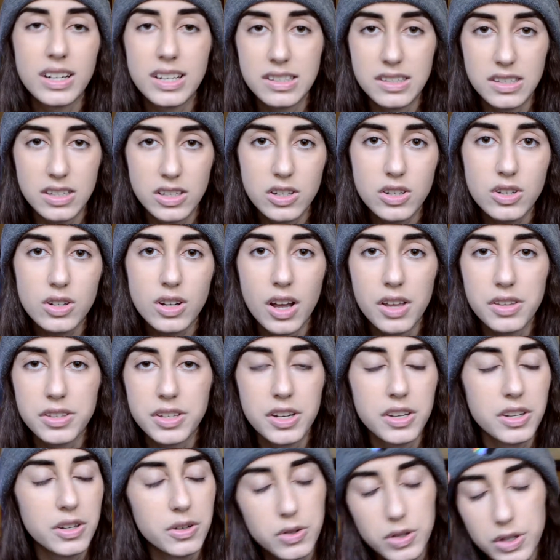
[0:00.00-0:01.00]
It's in your
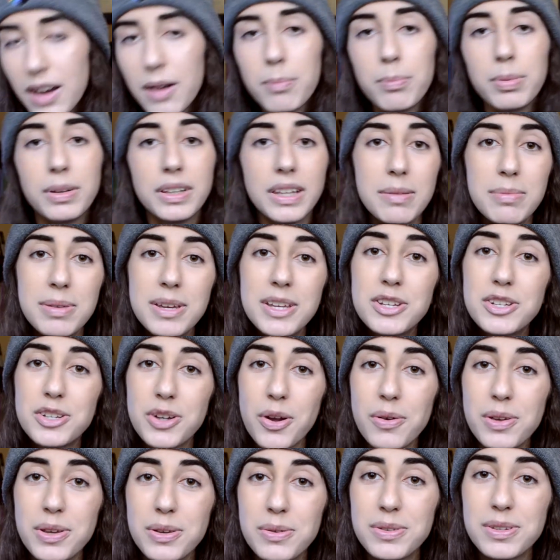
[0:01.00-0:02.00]
constitution. But let me
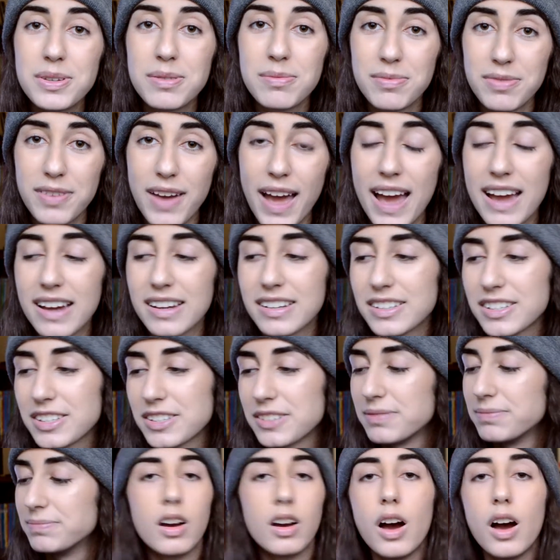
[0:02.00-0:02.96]
show you some facts.